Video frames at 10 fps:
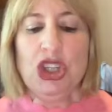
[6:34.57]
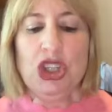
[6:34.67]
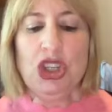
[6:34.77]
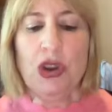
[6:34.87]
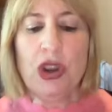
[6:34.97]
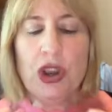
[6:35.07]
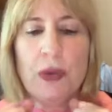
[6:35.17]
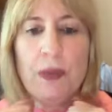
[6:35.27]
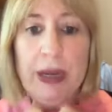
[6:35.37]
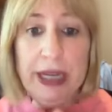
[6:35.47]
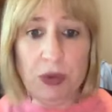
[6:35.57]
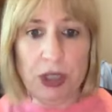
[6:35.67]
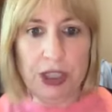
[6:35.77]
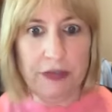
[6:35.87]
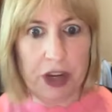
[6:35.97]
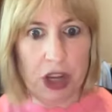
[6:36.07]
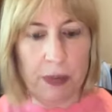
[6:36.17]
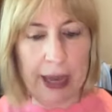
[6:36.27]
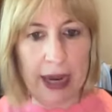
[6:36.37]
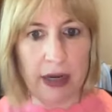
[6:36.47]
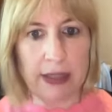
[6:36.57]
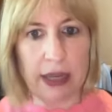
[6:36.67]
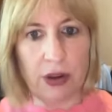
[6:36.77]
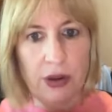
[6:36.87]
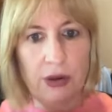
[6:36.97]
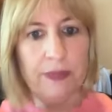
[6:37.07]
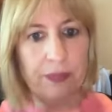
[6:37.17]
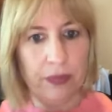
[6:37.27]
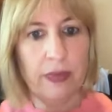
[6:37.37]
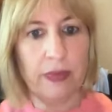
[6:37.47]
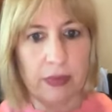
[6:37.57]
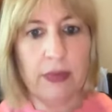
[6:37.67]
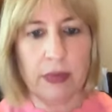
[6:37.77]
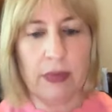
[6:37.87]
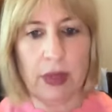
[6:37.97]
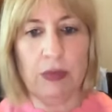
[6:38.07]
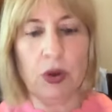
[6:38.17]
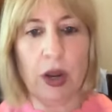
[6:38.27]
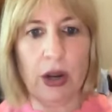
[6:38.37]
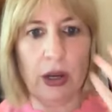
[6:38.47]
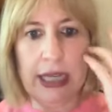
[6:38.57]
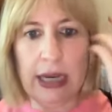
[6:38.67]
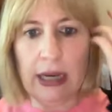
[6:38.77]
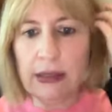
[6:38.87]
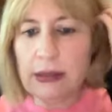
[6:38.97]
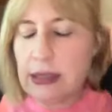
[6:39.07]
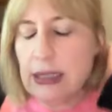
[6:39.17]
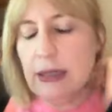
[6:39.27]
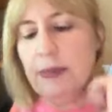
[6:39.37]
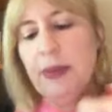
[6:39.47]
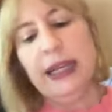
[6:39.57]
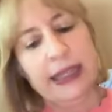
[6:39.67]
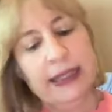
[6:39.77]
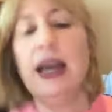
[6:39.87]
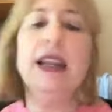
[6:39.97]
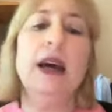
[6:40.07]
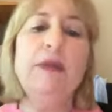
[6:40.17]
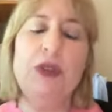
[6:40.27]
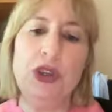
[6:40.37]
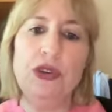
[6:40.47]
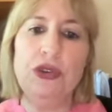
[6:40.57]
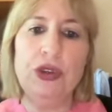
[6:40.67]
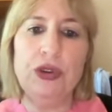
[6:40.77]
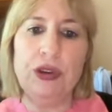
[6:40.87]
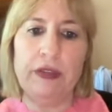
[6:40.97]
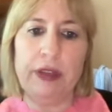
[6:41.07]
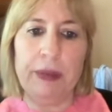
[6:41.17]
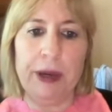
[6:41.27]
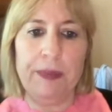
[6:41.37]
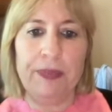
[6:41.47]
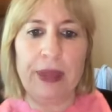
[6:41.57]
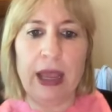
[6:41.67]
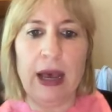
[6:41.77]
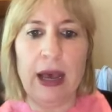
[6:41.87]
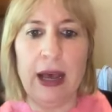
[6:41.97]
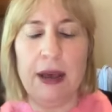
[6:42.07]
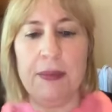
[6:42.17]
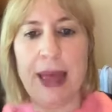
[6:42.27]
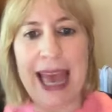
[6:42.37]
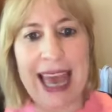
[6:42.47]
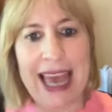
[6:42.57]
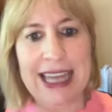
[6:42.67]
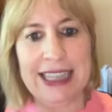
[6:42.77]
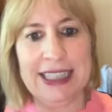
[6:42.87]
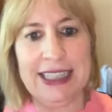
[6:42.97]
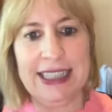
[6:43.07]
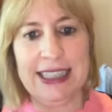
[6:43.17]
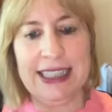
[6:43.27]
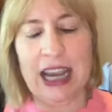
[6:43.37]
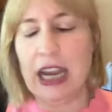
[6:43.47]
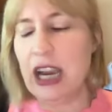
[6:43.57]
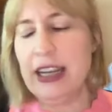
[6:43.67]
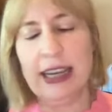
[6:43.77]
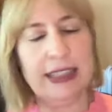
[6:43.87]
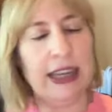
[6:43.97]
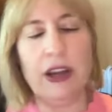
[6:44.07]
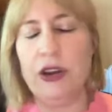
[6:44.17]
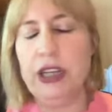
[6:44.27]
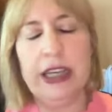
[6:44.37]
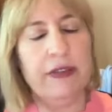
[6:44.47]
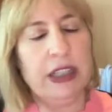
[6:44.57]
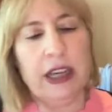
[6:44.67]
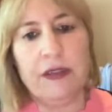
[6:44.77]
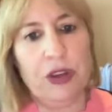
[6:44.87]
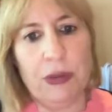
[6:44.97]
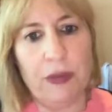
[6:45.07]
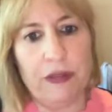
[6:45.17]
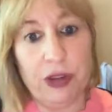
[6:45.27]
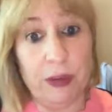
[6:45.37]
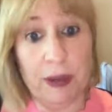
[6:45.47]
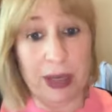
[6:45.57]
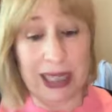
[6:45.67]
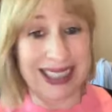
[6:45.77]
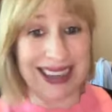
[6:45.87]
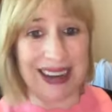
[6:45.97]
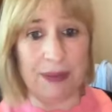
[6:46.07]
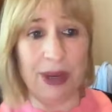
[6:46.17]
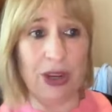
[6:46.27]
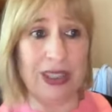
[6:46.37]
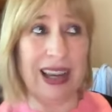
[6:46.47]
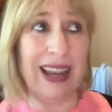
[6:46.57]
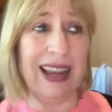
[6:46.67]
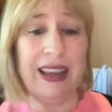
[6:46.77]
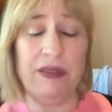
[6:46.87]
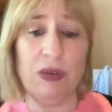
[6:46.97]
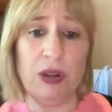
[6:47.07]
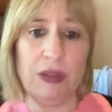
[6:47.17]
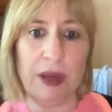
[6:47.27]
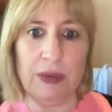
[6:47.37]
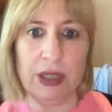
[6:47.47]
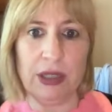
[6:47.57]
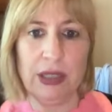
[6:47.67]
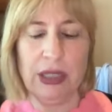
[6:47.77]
So please watch this video back because I know there was quite a lot here. Please sign up for You Do You November. And I like I said, I only ever take a few people at a time because I like everyone to be able to